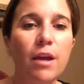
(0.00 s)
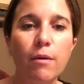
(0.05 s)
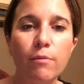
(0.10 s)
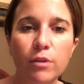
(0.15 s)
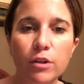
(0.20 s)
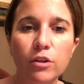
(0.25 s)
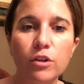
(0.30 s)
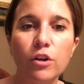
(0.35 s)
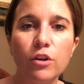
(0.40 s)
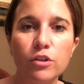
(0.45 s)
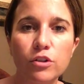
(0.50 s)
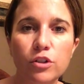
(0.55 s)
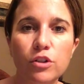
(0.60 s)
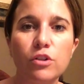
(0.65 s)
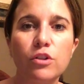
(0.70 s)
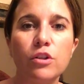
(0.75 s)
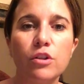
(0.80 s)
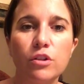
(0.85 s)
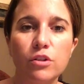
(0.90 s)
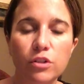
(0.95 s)
I would encourage
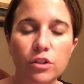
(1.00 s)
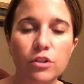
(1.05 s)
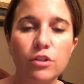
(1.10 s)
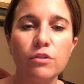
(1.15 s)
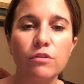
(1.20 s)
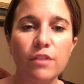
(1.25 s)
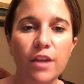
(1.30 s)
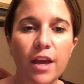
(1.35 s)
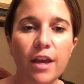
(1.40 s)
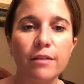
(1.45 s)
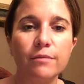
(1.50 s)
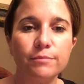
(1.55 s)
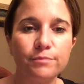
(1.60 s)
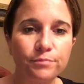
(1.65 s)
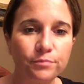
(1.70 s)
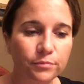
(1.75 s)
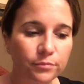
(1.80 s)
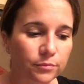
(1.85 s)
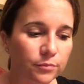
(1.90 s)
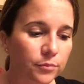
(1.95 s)
you to do that.
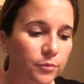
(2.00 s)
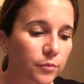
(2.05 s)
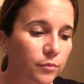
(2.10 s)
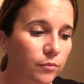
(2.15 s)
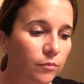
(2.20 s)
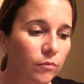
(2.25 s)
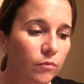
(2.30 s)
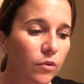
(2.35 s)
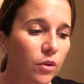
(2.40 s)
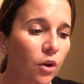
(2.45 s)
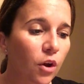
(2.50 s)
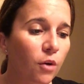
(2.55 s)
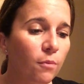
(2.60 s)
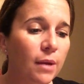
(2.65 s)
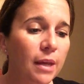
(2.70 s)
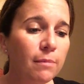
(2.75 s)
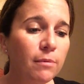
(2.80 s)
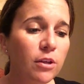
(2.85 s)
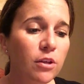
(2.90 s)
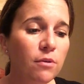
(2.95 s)
Or
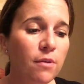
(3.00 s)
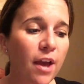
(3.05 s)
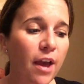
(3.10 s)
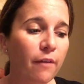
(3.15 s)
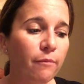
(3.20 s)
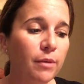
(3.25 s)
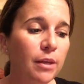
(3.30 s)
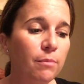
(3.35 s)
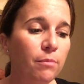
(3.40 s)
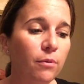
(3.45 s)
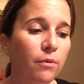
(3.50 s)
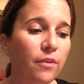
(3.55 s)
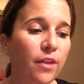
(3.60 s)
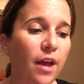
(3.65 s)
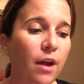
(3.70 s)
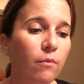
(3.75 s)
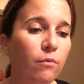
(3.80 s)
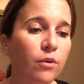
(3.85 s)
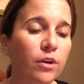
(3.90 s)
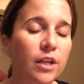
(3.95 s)
maybe you have people
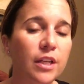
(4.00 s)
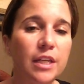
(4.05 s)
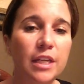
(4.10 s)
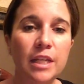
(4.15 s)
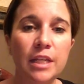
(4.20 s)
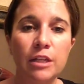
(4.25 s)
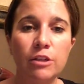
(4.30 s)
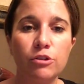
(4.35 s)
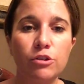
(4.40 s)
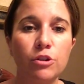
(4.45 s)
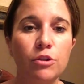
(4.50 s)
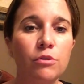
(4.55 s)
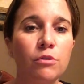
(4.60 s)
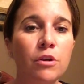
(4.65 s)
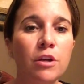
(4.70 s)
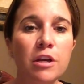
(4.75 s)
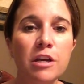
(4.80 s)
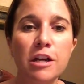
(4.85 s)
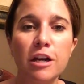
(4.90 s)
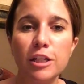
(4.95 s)
that want to get into
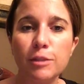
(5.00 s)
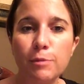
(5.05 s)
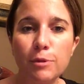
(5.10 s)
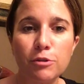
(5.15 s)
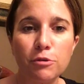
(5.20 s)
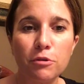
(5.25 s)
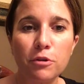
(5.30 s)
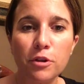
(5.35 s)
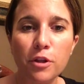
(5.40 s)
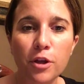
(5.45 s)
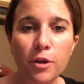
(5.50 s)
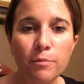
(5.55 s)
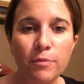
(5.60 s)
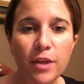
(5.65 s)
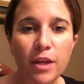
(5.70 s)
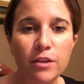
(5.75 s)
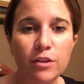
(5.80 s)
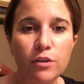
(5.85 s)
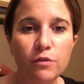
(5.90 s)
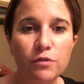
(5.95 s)
a special club
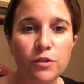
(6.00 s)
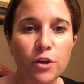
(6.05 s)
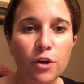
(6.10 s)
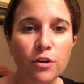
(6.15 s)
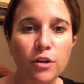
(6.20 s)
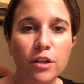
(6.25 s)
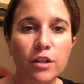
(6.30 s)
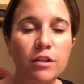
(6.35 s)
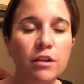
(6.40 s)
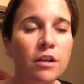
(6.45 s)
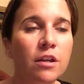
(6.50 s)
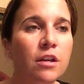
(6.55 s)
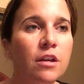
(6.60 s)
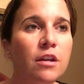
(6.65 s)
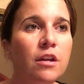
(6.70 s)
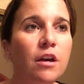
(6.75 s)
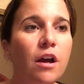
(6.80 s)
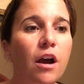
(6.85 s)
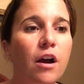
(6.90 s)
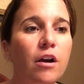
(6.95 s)
that you've started
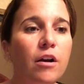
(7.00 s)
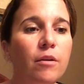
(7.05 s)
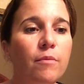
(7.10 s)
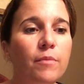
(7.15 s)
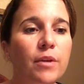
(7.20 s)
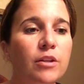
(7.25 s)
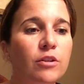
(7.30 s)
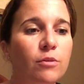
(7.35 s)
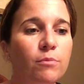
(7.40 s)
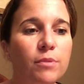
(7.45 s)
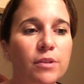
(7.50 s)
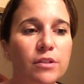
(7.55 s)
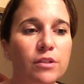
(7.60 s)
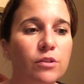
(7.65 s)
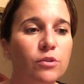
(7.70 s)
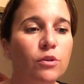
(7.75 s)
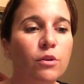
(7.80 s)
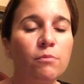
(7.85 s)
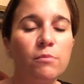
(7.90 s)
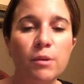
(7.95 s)
in your
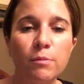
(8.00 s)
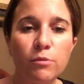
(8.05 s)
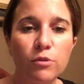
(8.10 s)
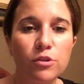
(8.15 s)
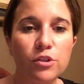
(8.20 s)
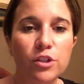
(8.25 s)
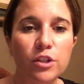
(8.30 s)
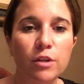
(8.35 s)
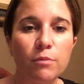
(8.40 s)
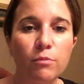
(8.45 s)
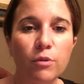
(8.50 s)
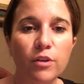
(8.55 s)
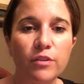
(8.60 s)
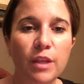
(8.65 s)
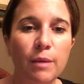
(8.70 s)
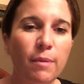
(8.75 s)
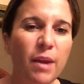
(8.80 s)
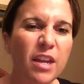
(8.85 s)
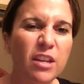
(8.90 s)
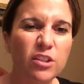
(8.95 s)
business, or a membership where
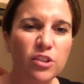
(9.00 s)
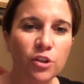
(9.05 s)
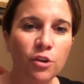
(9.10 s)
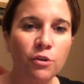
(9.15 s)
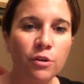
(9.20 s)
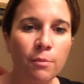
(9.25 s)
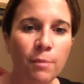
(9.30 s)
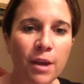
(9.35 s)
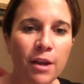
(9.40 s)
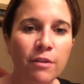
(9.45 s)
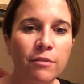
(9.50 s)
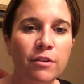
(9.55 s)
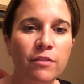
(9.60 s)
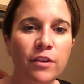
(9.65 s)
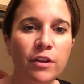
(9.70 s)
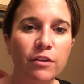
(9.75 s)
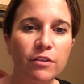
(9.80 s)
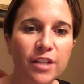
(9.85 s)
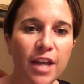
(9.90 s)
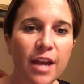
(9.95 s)
they pay a certain amount and
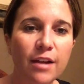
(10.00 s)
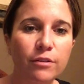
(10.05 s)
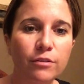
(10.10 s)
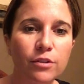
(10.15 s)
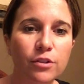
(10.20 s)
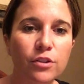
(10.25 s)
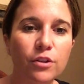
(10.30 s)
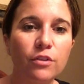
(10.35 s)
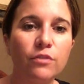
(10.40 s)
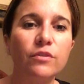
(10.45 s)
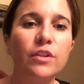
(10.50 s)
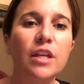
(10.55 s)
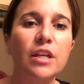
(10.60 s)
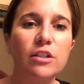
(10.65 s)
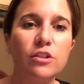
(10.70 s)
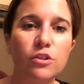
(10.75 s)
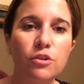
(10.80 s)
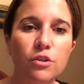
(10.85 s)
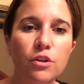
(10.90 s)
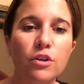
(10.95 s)
they're entitled to certain
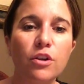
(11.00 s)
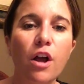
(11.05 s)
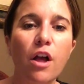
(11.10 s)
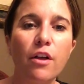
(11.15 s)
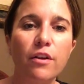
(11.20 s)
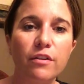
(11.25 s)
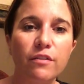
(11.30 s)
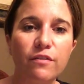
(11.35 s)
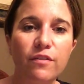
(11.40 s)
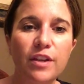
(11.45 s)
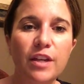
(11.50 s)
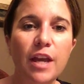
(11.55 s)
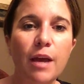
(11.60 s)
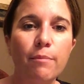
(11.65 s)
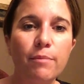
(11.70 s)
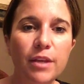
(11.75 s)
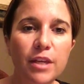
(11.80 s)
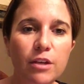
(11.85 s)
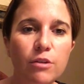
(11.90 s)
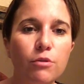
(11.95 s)
things. You can call it a
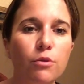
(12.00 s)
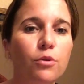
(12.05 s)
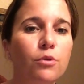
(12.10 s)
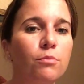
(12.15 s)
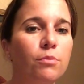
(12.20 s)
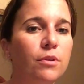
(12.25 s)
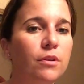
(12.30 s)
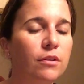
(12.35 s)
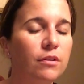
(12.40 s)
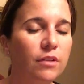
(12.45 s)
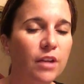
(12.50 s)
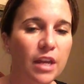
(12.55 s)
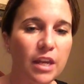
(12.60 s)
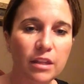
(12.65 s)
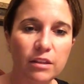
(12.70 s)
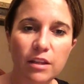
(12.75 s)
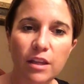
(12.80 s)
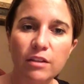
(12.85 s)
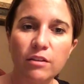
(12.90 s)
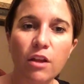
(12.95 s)
VIP group
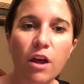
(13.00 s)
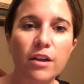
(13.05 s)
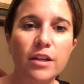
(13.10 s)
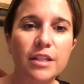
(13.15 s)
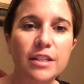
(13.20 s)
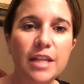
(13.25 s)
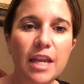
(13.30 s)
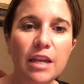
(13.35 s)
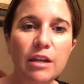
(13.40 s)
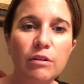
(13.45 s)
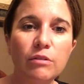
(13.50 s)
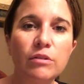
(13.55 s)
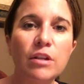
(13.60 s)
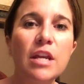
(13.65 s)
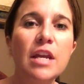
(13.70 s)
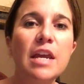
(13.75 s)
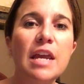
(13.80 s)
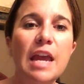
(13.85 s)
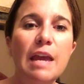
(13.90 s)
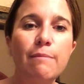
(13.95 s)
and lock it down,
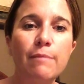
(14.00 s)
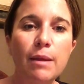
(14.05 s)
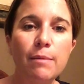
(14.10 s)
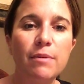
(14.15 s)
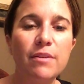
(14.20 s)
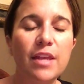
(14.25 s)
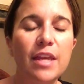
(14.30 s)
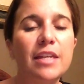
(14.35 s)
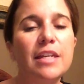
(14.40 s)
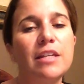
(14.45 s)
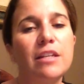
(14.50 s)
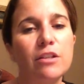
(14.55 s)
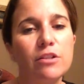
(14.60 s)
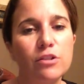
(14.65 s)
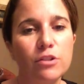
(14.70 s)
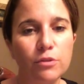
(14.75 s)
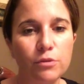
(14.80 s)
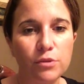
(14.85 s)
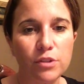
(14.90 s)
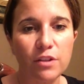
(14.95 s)
and maybe they get
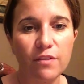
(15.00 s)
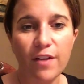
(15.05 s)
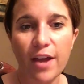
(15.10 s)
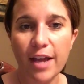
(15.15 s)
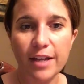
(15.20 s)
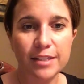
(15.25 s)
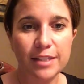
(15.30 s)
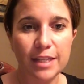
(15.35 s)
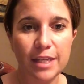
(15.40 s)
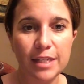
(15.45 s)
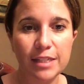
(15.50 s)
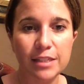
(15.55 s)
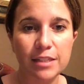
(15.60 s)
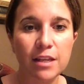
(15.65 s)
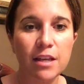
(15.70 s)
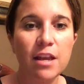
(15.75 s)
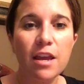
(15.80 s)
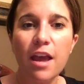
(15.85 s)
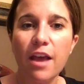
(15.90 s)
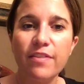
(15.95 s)
exclusive access.
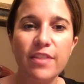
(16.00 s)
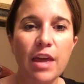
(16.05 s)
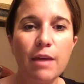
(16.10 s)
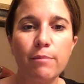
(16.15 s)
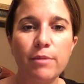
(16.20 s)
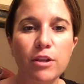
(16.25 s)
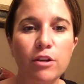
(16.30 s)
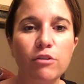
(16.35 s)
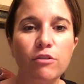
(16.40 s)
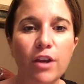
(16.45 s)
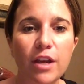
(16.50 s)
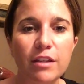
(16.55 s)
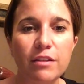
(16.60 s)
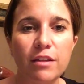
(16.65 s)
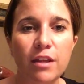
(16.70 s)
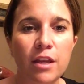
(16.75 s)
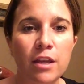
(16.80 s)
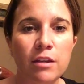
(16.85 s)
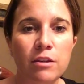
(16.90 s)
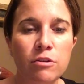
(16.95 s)
And that'd be a great
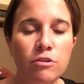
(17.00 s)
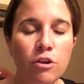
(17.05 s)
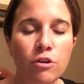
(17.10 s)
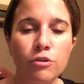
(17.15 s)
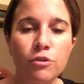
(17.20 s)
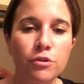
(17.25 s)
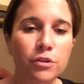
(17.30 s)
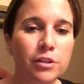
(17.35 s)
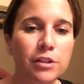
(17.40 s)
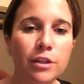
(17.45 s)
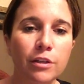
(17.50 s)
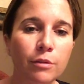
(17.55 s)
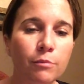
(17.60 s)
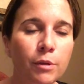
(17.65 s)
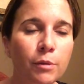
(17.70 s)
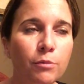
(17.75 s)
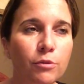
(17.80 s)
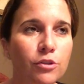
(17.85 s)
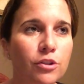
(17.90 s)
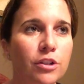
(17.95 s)
thing. You could sell a
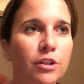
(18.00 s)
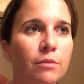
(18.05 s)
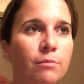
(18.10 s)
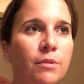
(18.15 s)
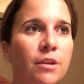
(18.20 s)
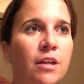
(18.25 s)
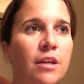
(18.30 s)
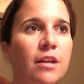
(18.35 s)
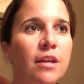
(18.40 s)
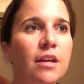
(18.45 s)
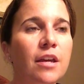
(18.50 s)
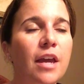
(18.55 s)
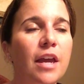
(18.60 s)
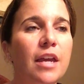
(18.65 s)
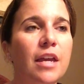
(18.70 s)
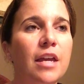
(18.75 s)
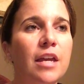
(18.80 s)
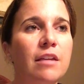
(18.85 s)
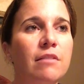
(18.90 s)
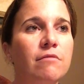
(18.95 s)
membership,
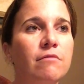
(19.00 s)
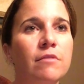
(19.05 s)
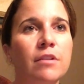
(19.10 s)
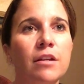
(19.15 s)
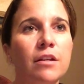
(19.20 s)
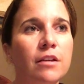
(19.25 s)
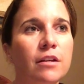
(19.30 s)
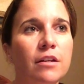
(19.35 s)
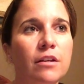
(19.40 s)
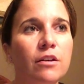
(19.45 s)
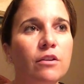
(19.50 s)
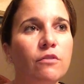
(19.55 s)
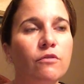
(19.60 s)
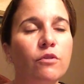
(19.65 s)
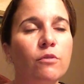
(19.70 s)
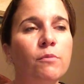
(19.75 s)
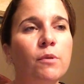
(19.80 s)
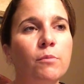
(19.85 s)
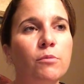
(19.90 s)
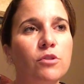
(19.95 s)
and
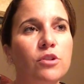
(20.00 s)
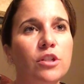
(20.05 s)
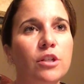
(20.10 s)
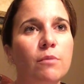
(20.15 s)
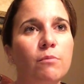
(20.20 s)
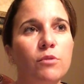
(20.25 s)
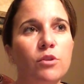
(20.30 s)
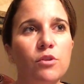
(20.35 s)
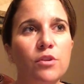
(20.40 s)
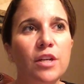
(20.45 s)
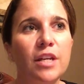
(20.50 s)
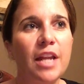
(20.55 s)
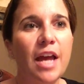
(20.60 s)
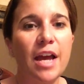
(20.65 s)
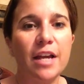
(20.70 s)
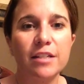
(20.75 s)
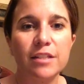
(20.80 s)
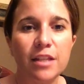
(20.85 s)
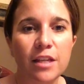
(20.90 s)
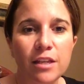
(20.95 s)
for membership you get
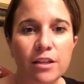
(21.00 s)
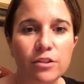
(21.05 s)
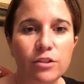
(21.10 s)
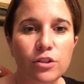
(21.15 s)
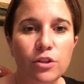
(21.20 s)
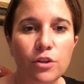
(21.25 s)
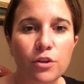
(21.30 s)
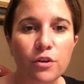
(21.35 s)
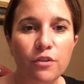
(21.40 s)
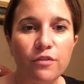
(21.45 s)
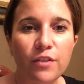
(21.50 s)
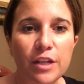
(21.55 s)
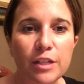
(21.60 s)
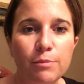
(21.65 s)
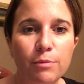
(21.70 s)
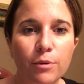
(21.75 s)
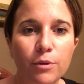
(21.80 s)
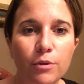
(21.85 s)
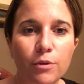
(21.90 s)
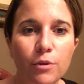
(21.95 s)
access to your
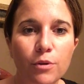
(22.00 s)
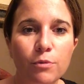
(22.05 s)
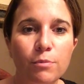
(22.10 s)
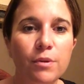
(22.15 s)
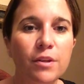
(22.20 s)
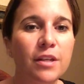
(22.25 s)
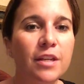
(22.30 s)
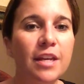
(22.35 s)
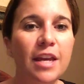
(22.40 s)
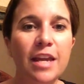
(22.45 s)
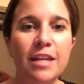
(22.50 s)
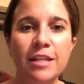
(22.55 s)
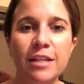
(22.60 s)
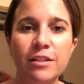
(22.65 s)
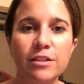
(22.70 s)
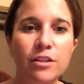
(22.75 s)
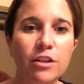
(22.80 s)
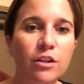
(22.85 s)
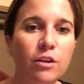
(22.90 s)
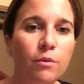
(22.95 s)
Facebook group, and
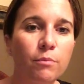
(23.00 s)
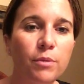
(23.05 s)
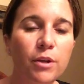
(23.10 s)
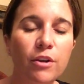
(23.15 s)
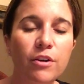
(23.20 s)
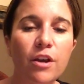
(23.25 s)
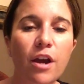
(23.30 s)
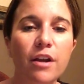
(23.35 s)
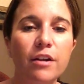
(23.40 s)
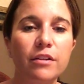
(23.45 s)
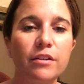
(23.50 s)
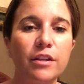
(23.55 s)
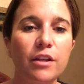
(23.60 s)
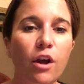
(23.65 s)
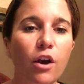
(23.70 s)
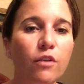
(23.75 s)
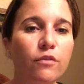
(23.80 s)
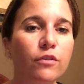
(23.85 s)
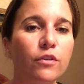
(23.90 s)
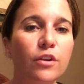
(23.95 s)
it's going to periodically
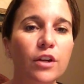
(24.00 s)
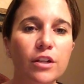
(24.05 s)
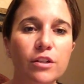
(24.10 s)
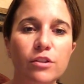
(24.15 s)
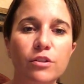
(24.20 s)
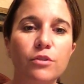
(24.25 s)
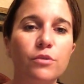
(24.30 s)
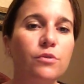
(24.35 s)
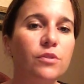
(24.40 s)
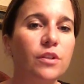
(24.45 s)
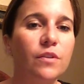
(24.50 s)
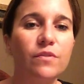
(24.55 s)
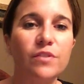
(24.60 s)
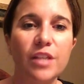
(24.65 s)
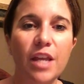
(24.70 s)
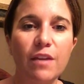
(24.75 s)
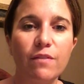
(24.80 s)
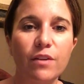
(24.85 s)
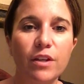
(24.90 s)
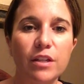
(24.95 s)
offer exclusive
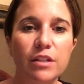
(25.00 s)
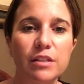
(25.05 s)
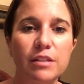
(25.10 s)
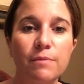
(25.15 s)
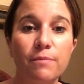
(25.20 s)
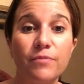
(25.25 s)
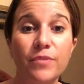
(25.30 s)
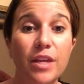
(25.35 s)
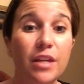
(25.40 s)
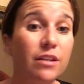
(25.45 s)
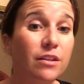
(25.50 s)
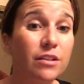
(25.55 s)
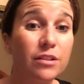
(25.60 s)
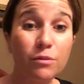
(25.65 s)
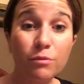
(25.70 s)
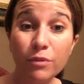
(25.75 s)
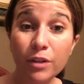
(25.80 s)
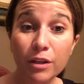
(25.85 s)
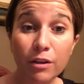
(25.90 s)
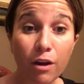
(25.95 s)
savings. And it
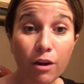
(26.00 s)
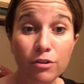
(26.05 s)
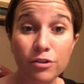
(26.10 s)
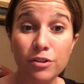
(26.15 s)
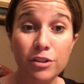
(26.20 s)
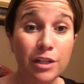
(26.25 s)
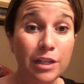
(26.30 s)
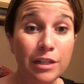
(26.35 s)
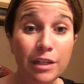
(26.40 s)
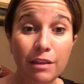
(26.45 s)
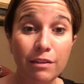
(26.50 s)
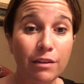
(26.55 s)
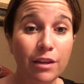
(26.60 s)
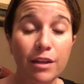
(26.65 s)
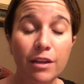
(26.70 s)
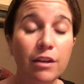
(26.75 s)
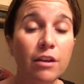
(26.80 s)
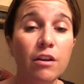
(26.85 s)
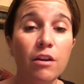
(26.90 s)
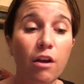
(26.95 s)
doesn't really cost you
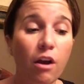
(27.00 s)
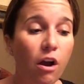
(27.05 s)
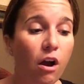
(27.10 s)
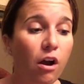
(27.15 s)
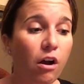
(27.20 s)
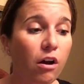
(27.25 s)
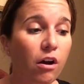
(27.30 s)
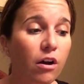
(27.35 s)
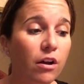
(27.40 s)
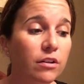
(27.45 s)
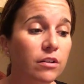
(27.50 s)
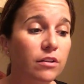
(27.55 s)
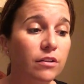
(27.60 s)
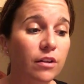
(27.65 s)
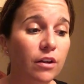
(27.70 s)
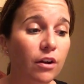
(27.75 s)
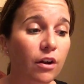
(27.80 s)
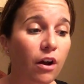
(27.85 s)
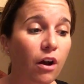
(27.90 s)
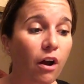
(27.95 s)
anything on
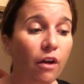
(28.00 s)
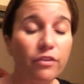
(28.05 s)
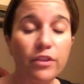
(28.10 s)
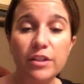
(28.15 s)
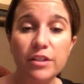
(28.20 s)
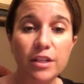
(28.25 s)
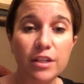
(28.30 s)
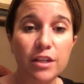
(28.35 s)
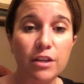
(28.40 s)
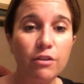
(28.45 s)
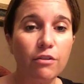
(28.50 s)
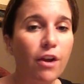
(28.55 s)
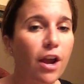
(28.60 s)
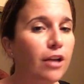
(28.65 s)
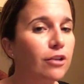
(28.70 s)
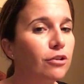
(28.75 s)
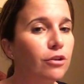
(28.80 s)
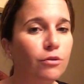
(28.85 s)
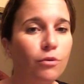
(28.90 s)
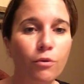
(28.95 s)
the authentic
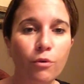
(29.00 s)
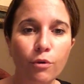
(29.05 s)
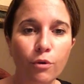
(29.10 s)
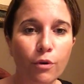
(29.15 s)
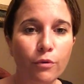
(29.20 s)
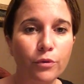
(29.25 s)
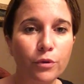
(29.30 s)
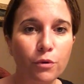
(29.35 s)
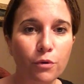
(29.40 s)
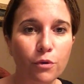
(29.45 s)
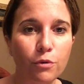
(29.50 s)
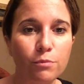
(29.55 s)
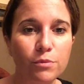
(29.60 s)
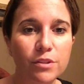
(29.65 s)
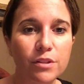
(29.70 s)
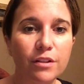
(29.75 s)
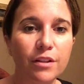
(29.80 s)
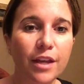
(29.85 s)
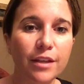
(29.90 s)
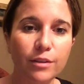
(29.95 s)
interaction or on the groups
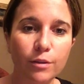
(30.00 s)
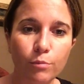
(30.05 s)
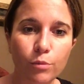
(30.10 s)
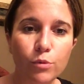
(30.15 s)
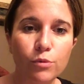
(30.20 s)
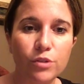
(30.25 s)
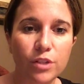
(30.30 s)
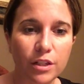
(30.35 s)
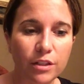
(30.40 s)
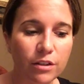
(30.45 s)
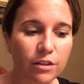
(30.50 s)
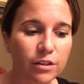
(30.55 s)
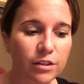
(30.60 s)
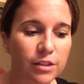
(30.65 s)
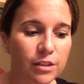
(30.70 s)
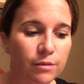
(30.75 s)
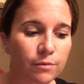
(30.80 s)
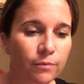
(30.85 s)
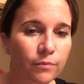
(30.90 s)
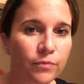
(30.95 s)
like the boosting
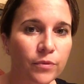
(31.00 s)
does.